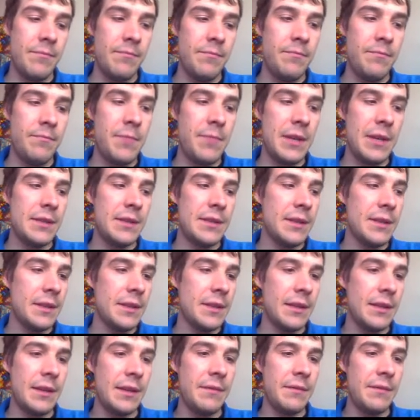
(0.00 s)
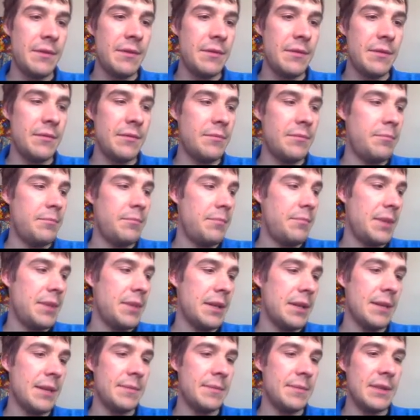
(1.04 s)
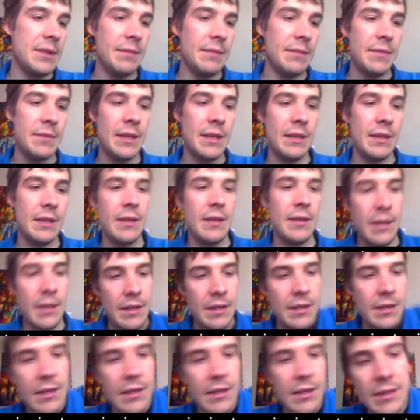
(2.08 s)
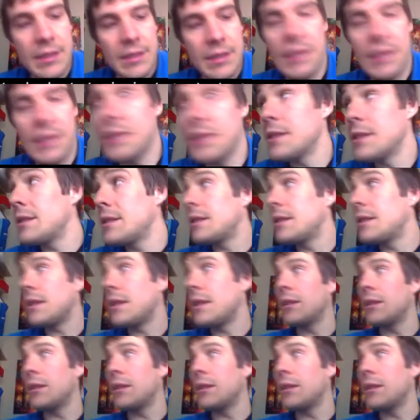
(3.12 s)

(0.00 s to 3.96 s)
basically, if you pick up something like, say, this steel